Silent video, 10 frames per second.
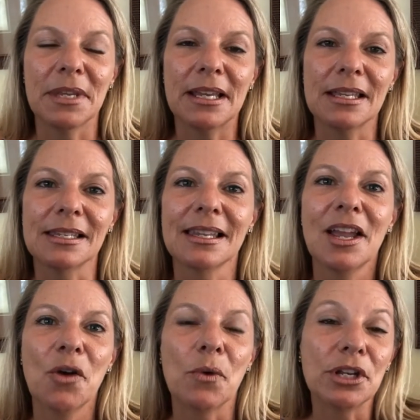Because
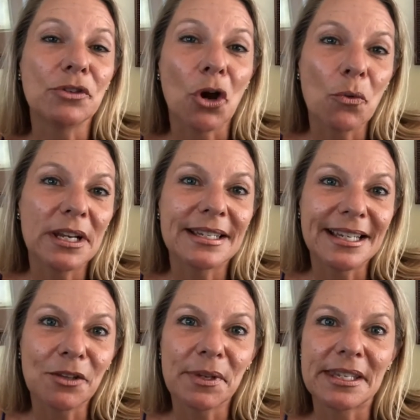when you don't want to
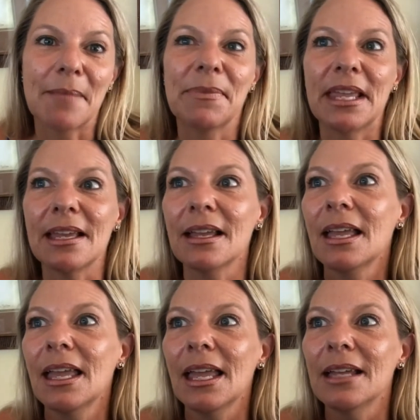deal with something,
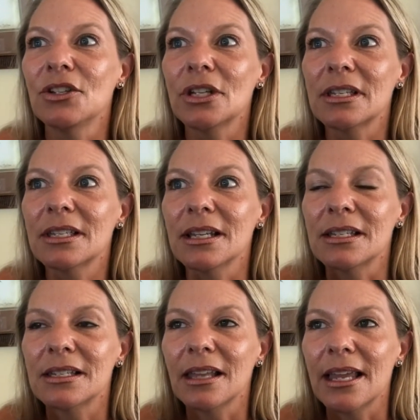
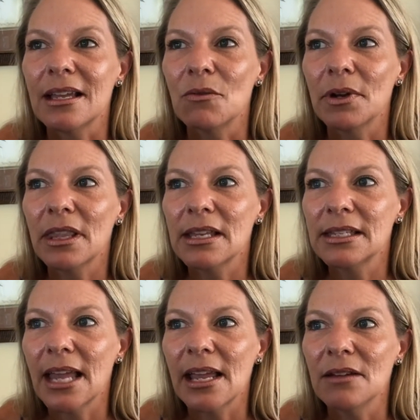it's like, what do they
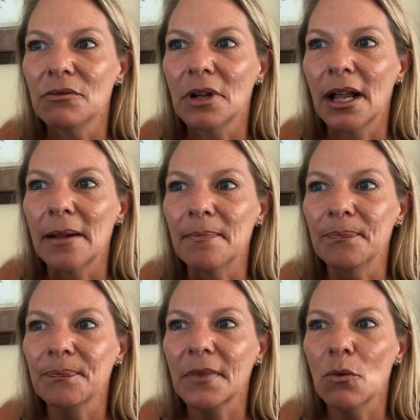say?
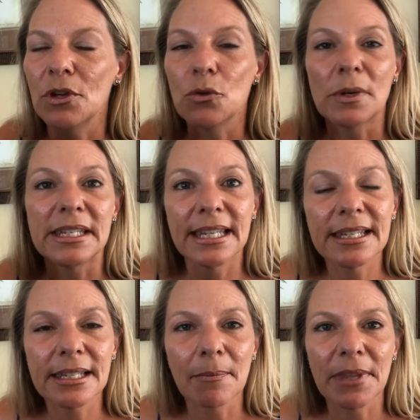When you
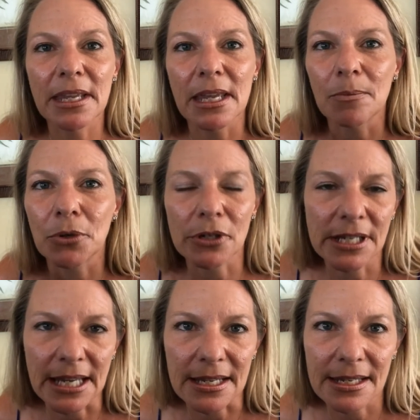resist something, it
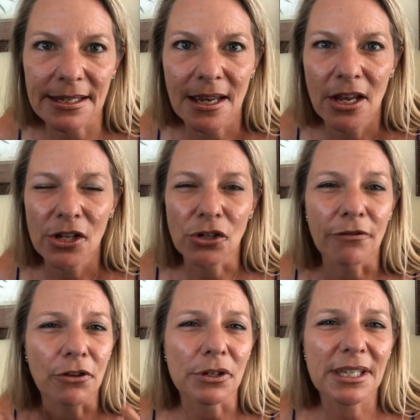persists. So
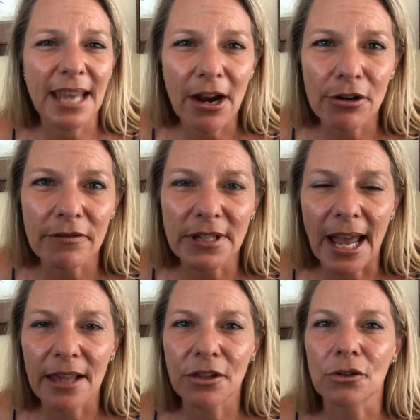if you're scared of
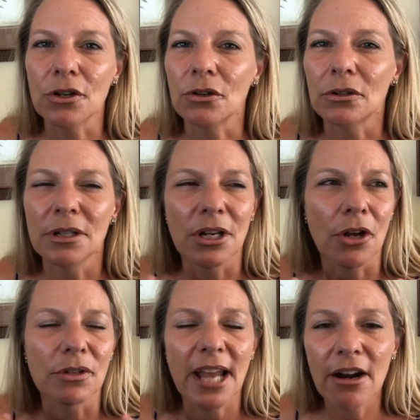death or you're
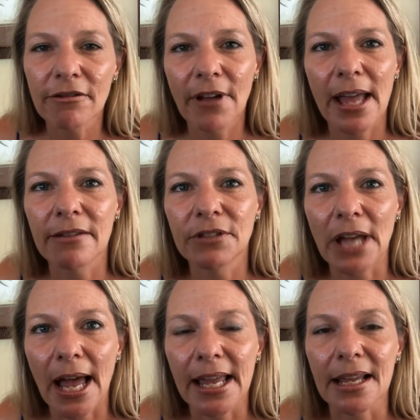terrified of
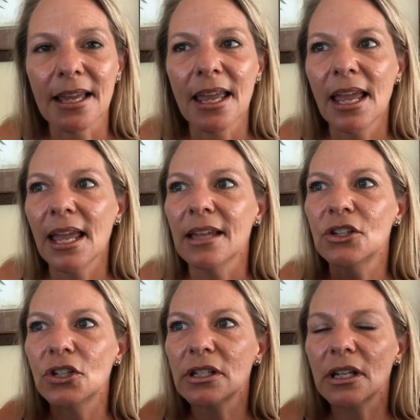dying,
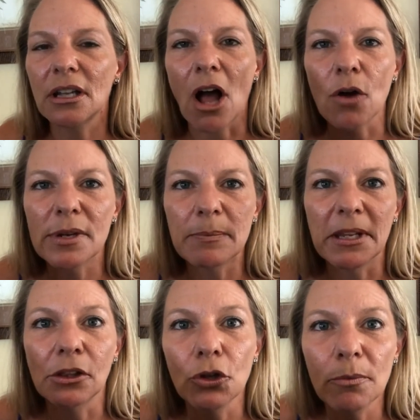it's just going to always
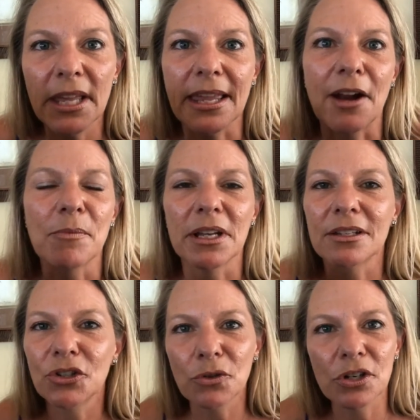be looming there. But
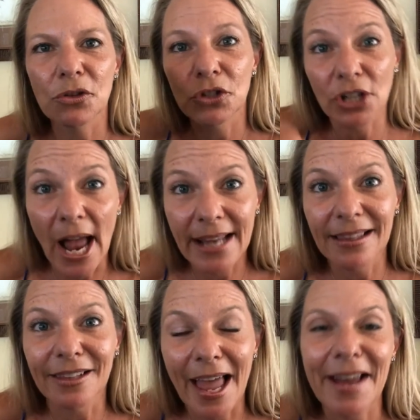as soon as you shine
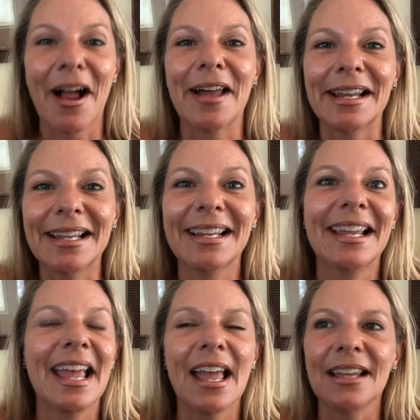the light on it,
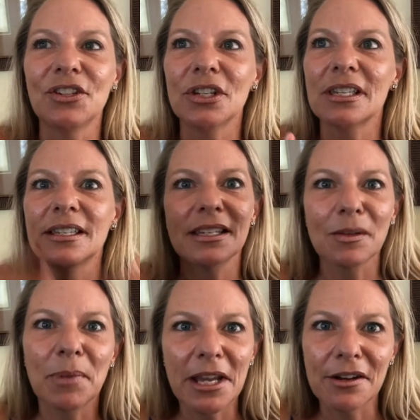it just
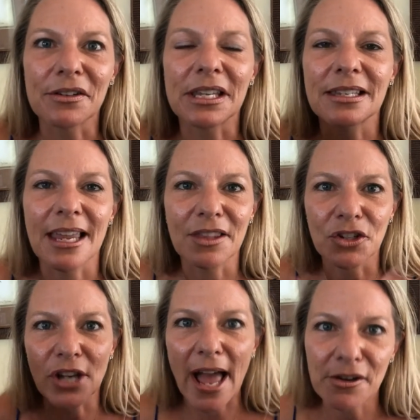disappears. It's like the
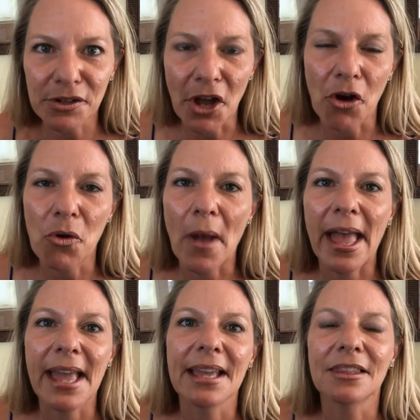shadows go
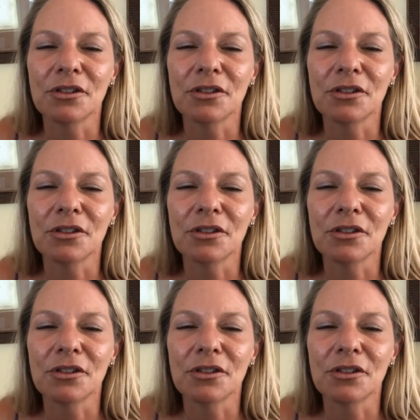away.